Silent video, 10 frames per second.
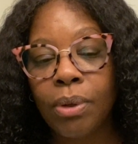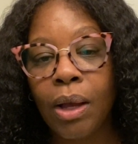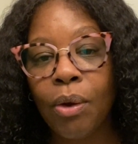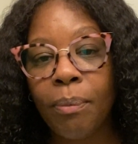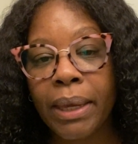
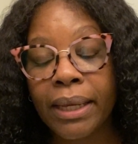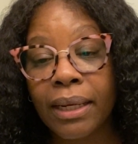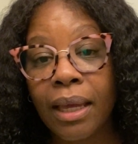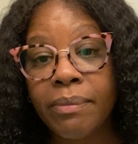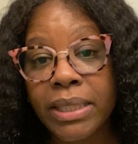home
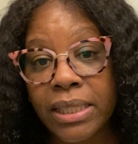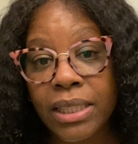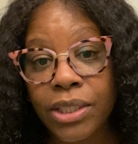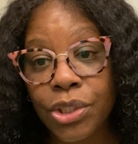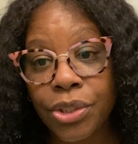economics
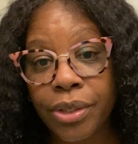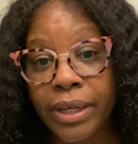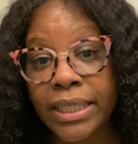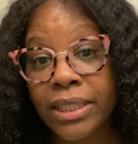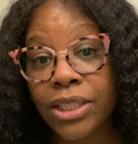teacher
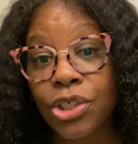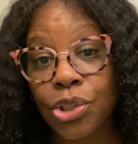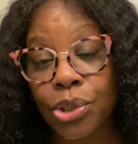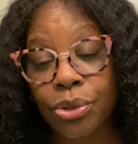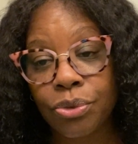and
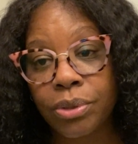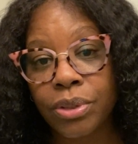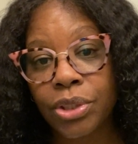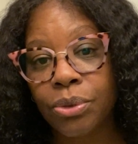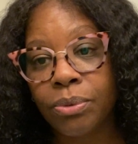teach children.
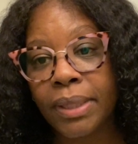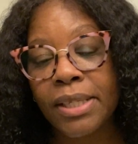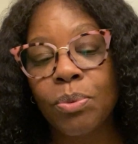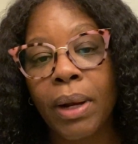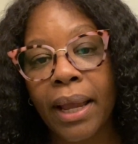So
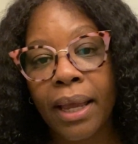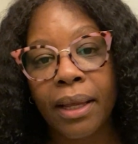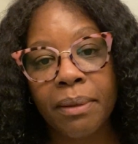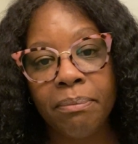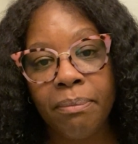that's what I
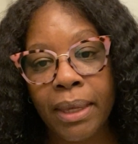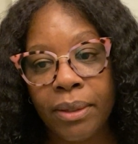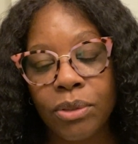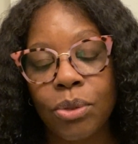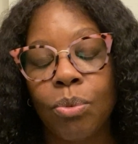kind of
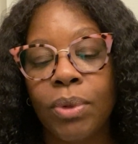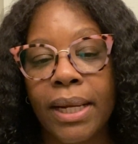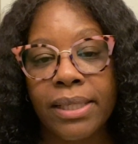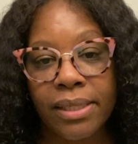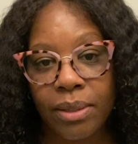meant when
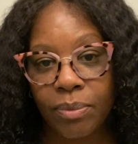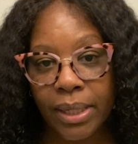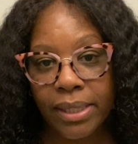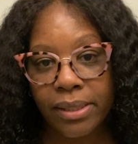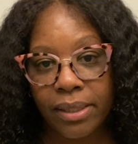I said
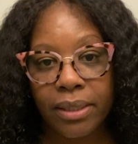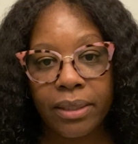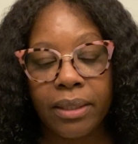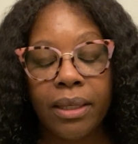what I said.